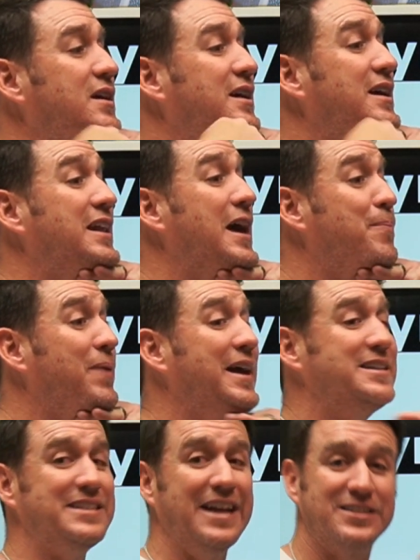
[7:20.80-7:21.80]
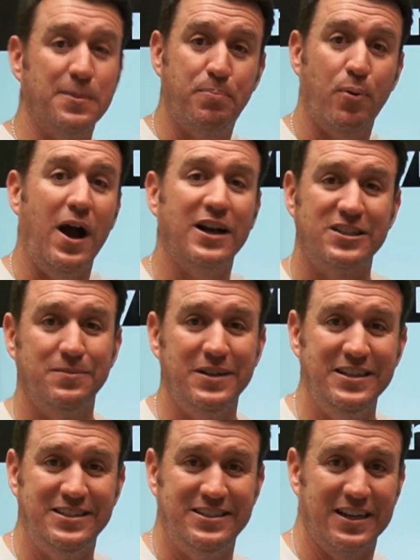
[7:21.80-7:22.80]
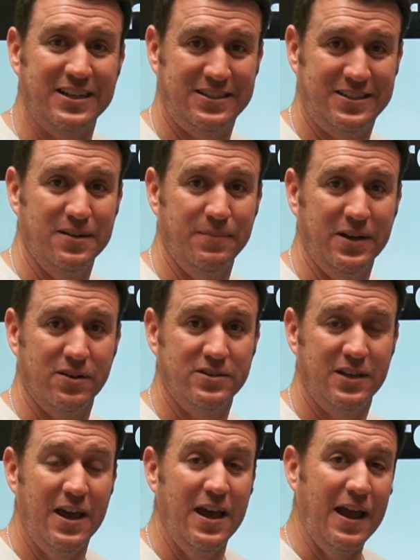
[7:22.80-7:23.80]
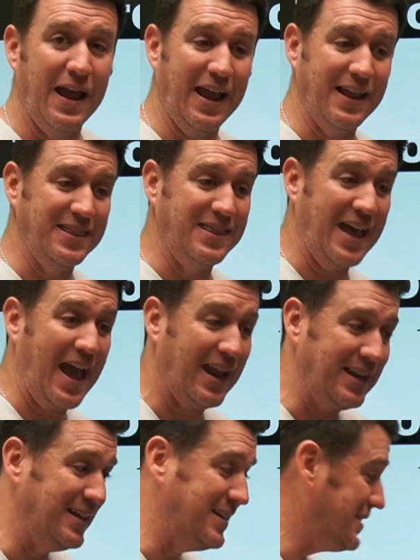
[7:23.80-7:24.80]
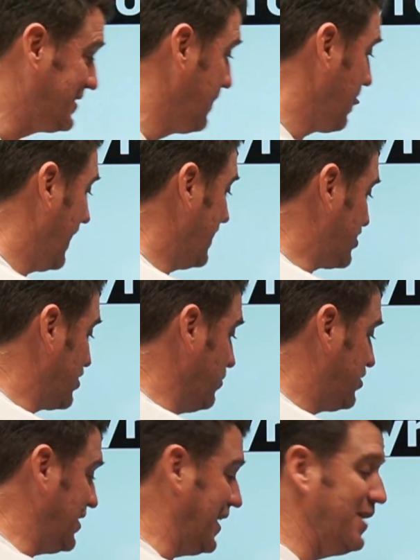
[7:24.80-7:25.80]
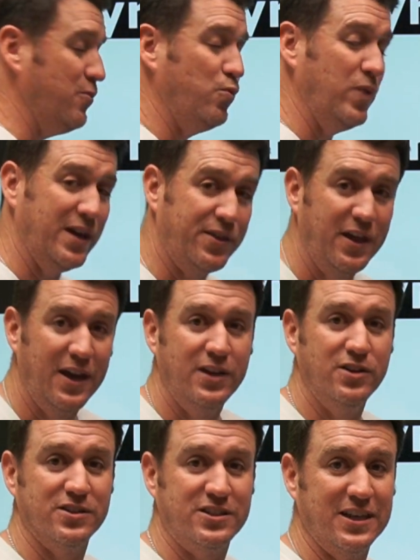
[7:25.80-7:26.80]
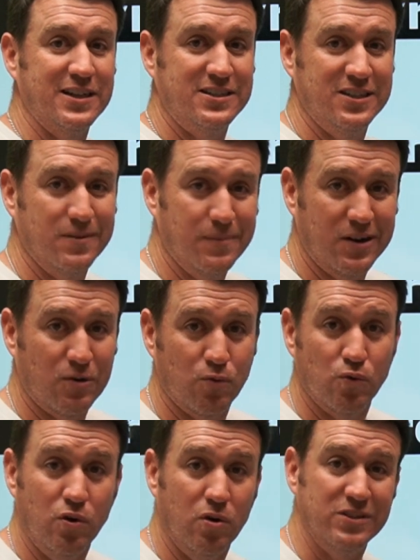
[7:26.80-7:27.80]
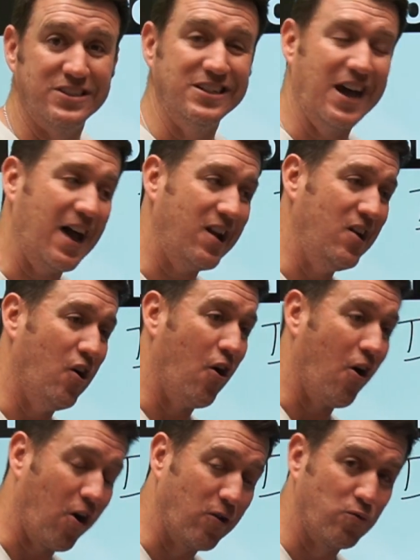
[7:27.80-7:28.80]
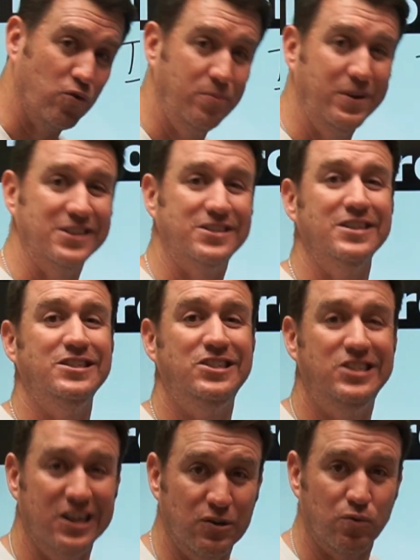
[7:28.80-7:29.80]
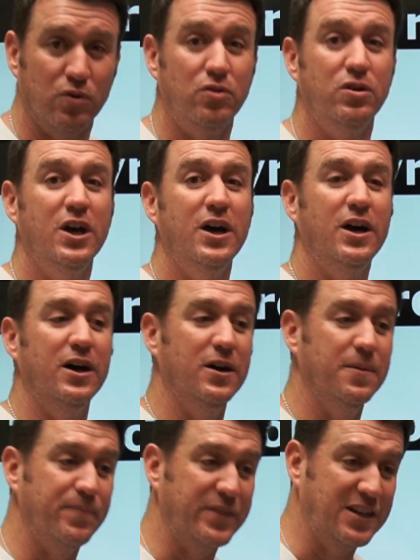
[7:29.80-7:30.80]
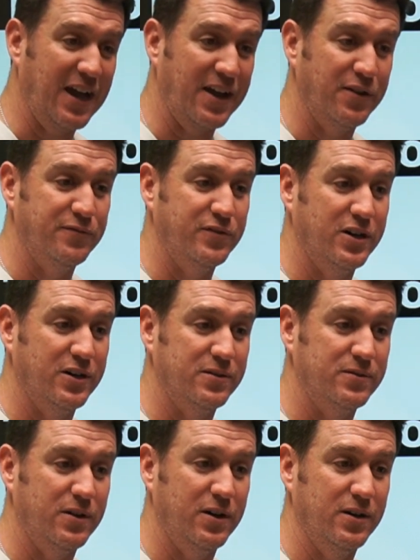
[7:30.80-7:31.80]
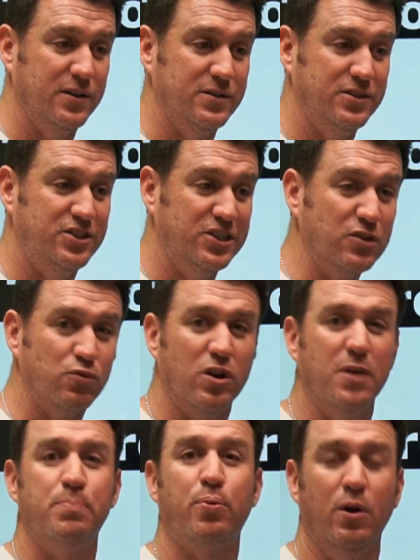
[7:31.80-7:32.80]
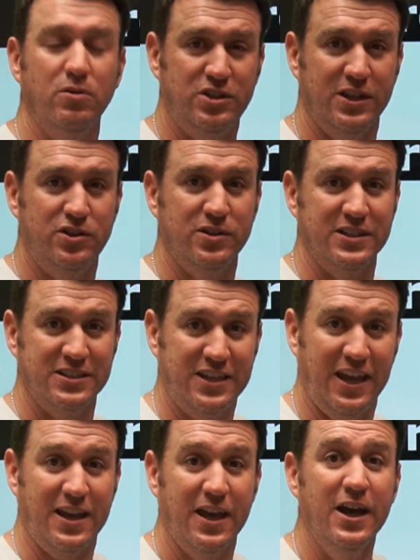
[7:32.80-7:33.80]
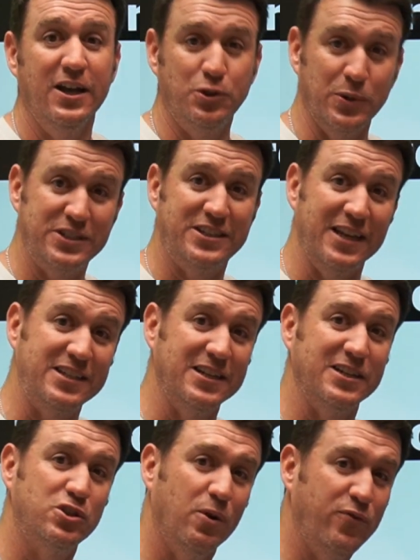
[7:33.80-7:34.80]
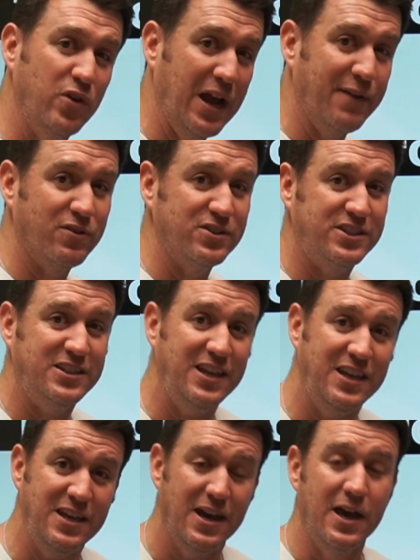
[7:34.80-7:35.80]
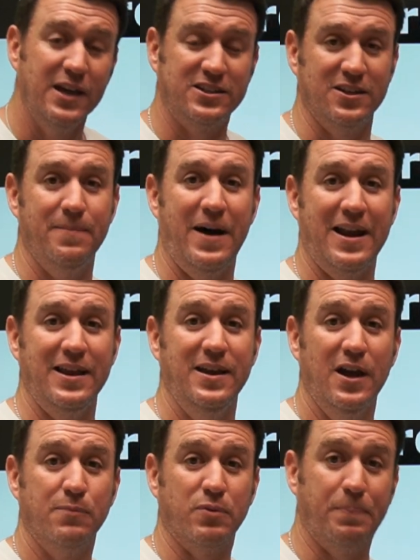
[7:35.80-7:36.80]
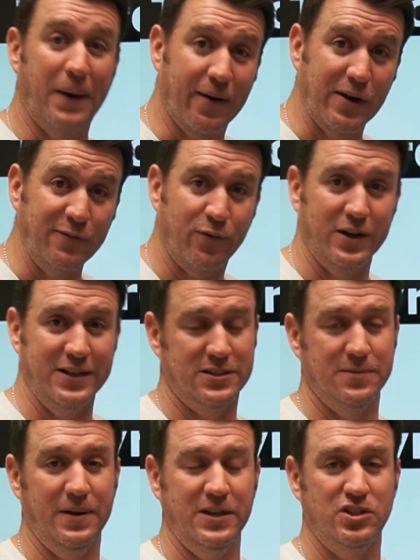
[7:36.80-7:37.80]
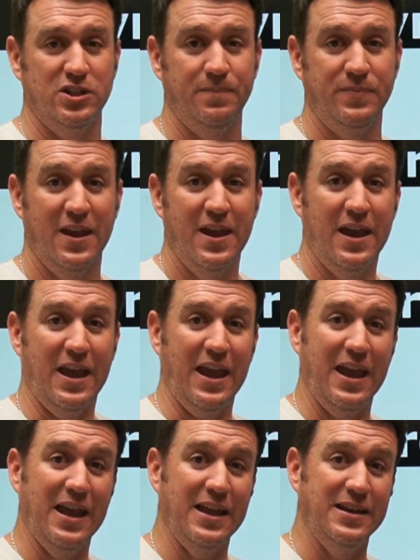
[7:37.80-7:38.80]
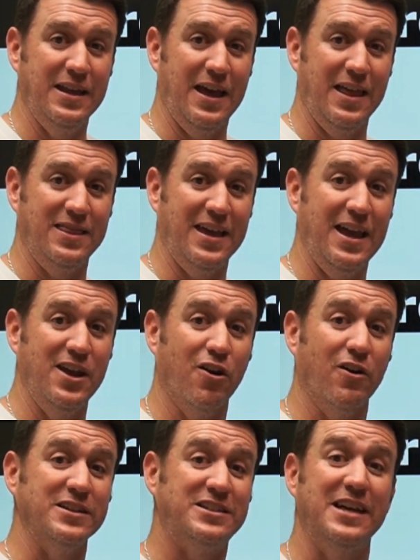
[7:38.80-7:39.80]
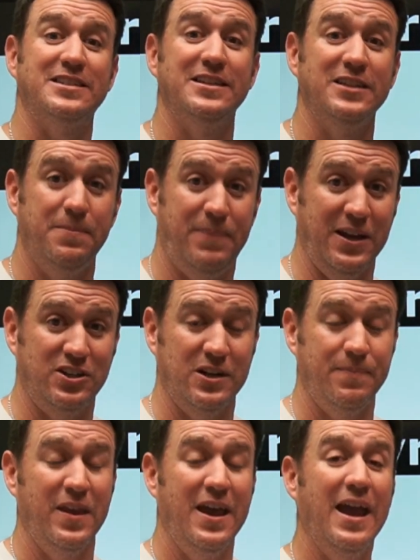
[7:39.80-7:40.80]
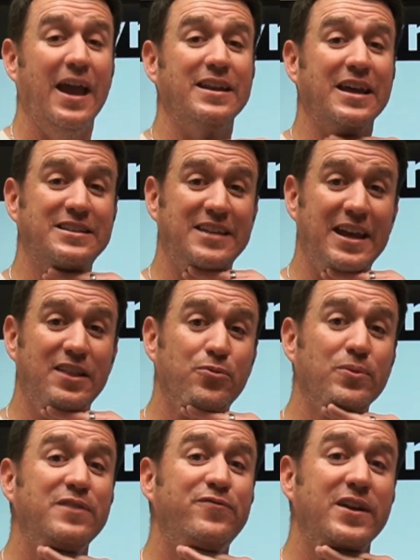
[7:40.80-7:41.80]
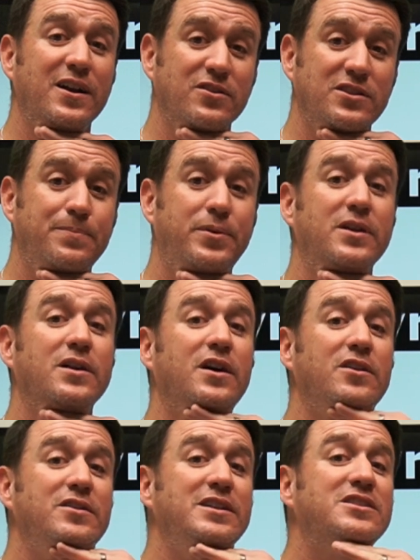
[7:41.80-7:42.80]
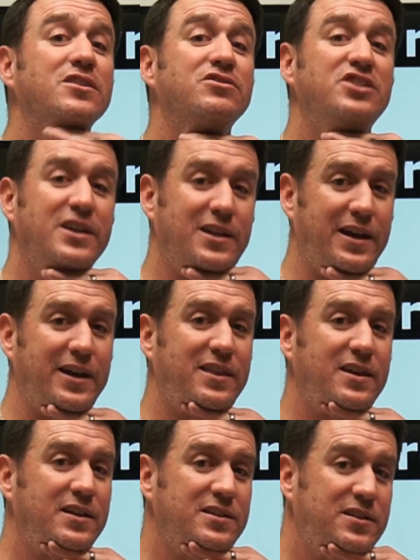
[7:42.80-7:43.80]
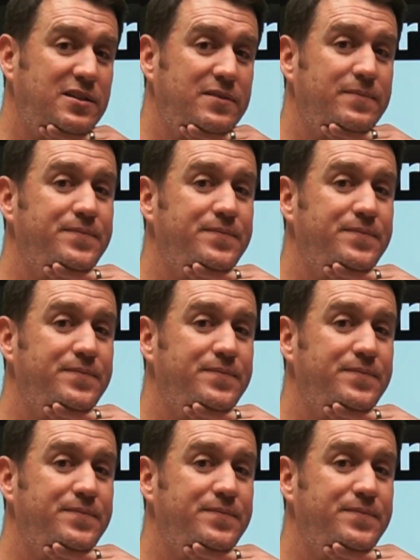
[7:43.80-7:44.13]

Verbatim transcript: in that place, and that's approximately six centimeters, and that is associated with your six centimeter rule. It's not a hard rule, but it's a general um, kind of a, a, general approach that you can take to assessing this. So if you ever see somebody preparing for an intubation and they are assessing the patient and they take three fingers and put it underneath their chin like this